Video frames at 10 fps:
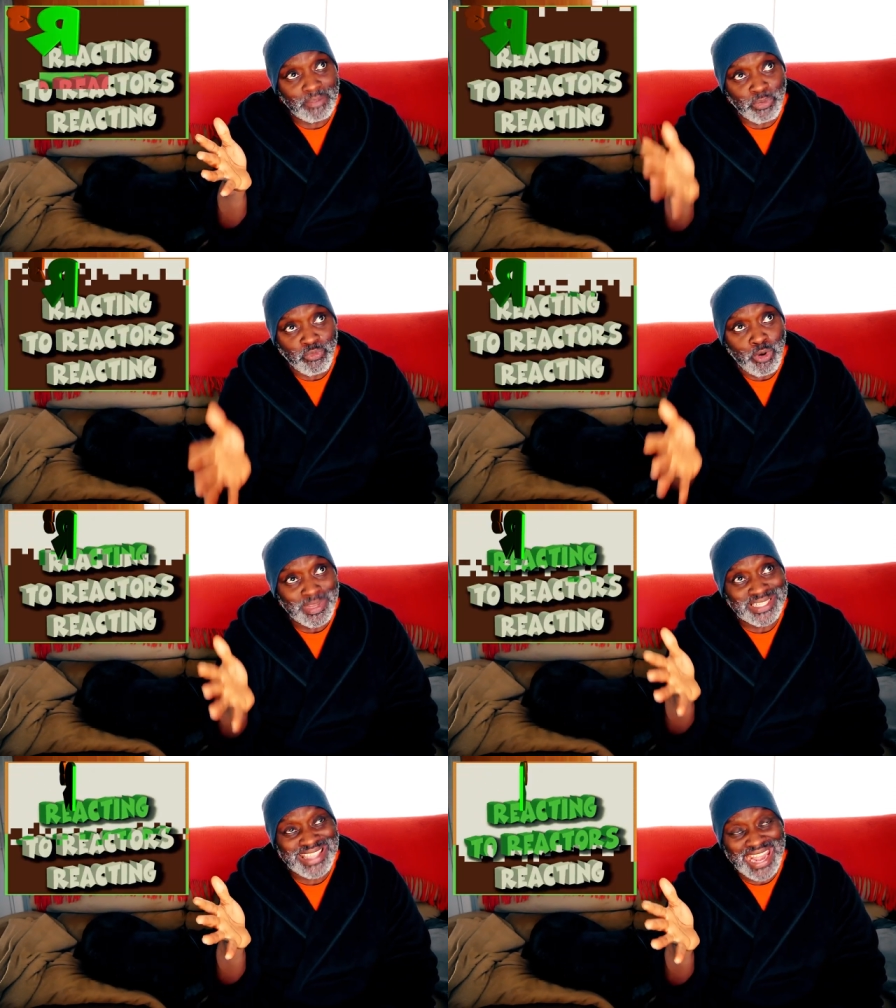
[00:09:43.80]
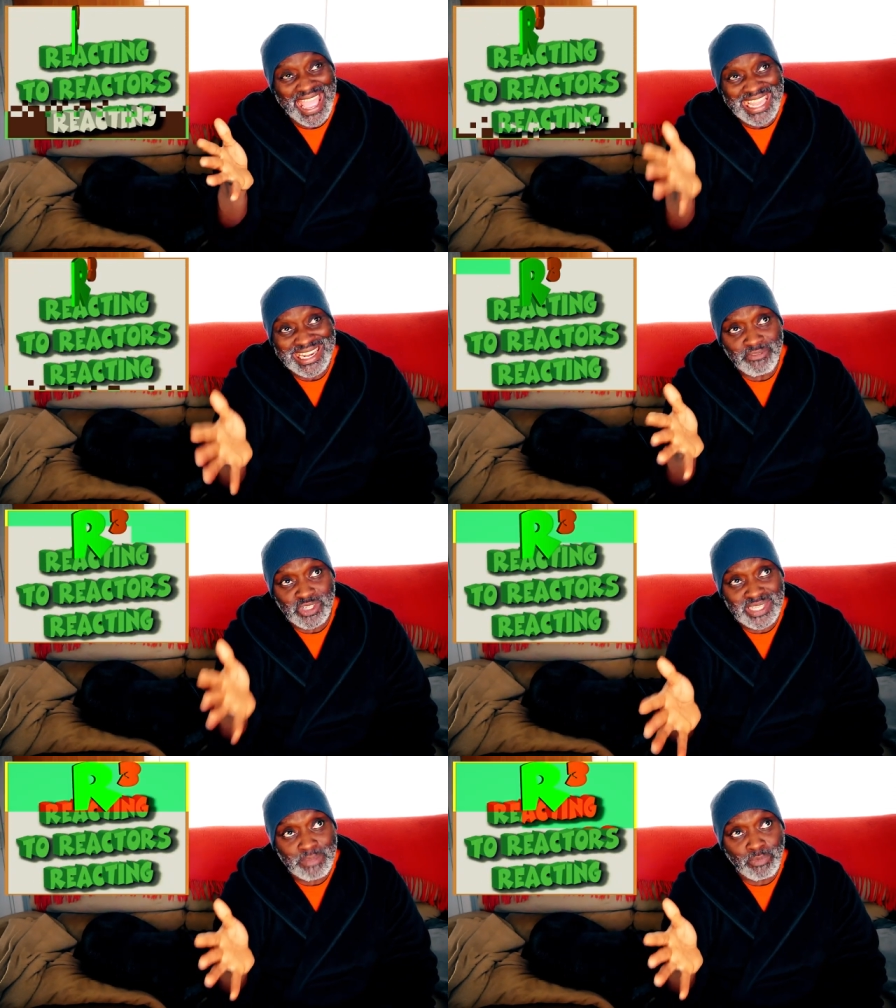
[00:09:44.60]
performance that I had never
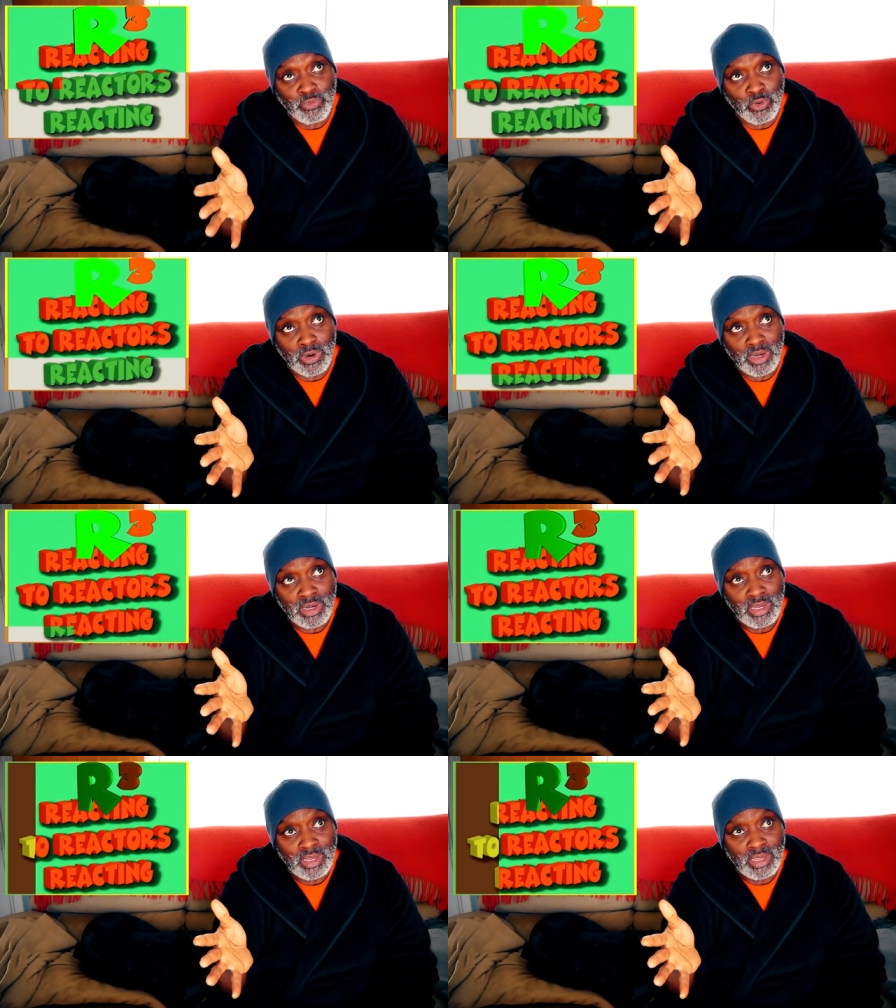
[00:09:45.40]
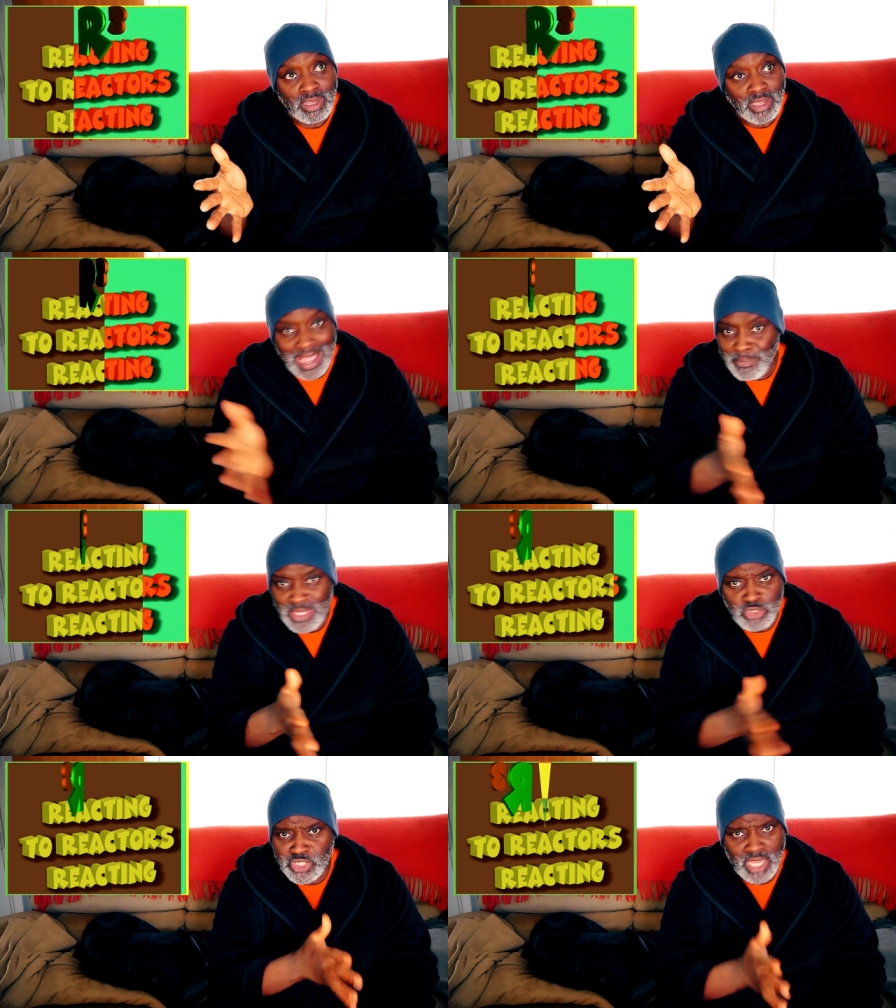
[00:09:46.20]
seen before. I'm
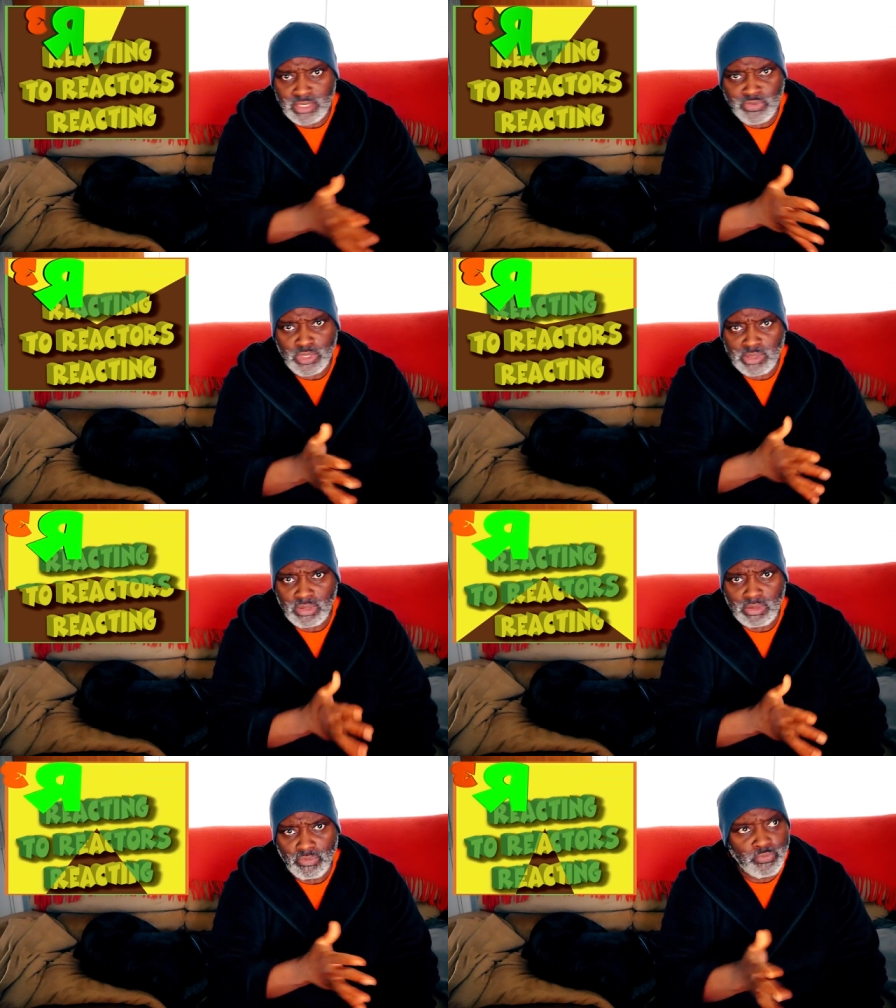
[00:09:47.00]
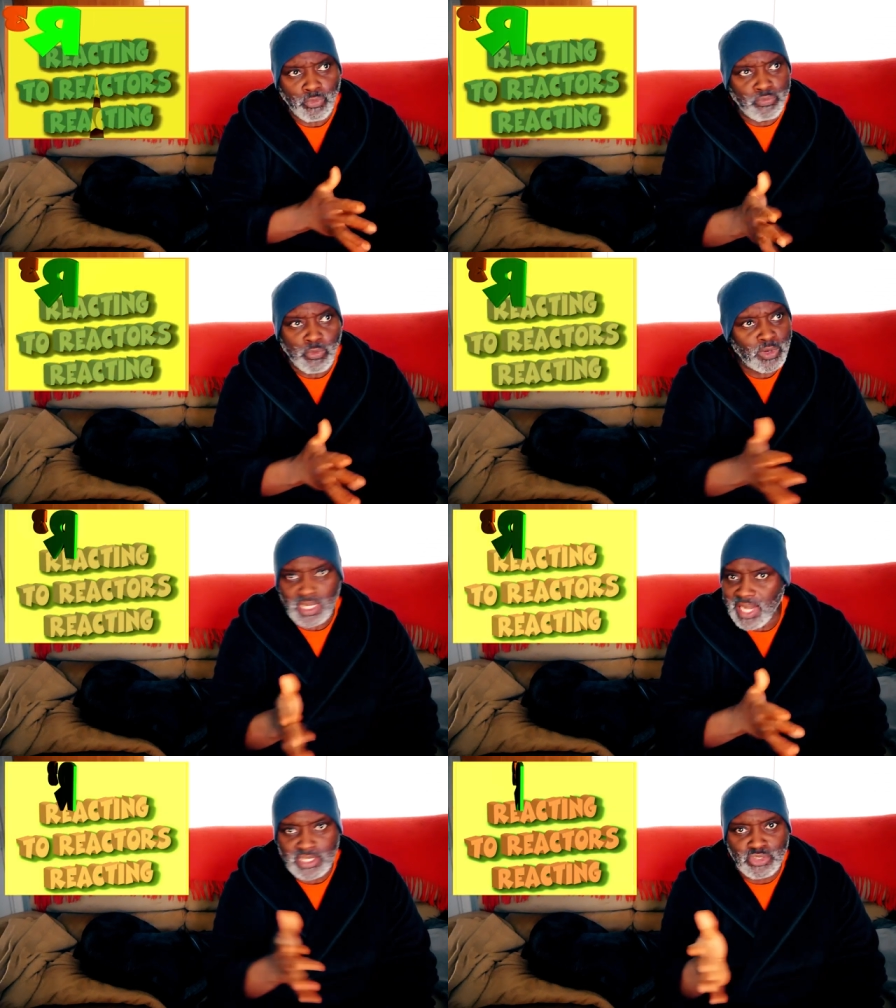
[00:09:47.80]
energized with for, for
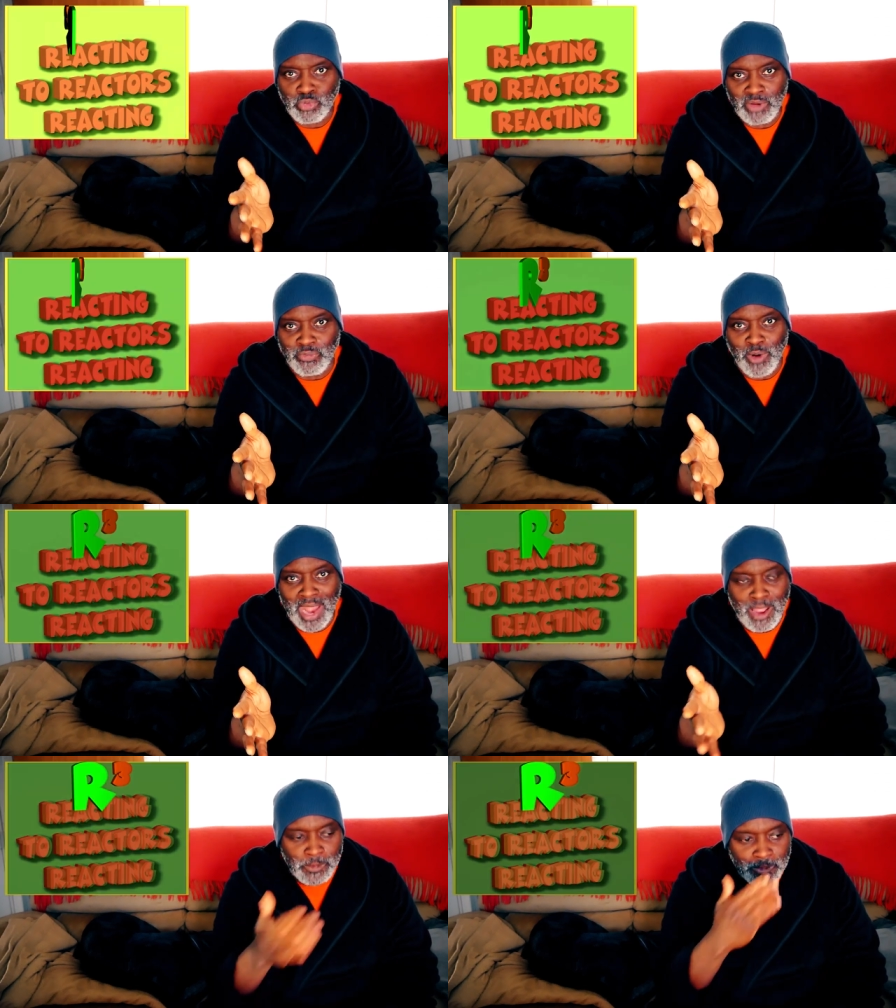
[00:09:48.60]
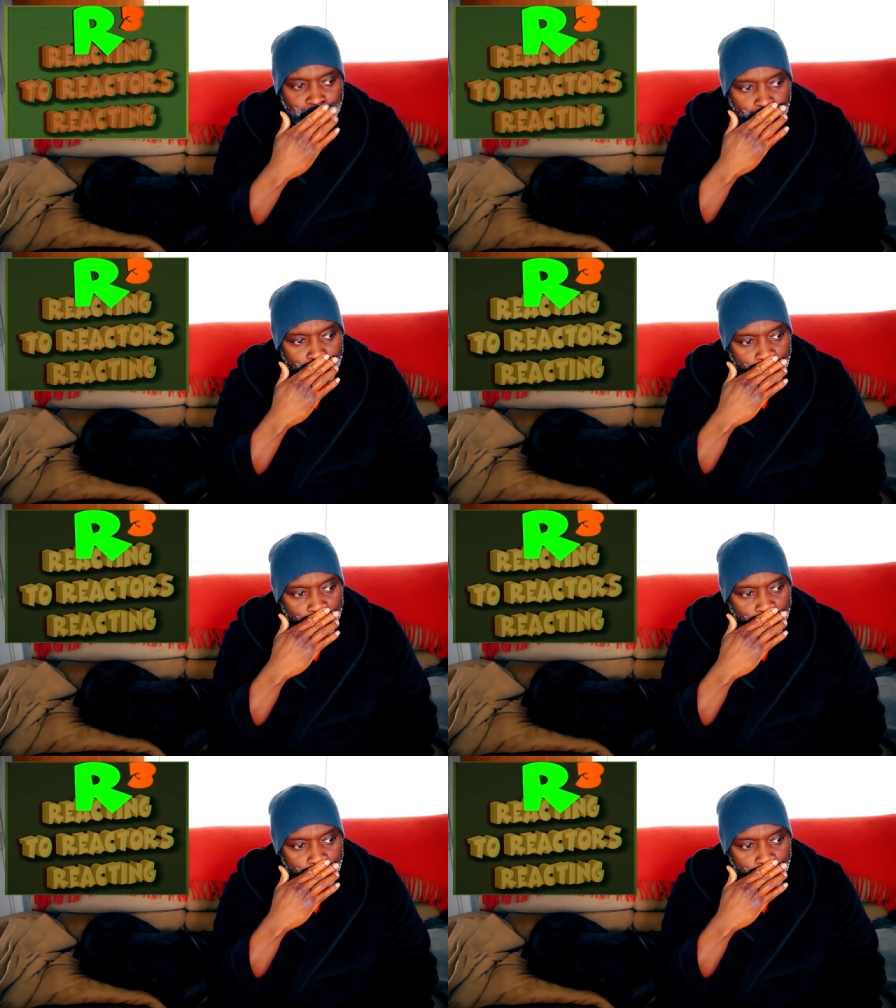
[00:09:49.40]
the next 24 hours.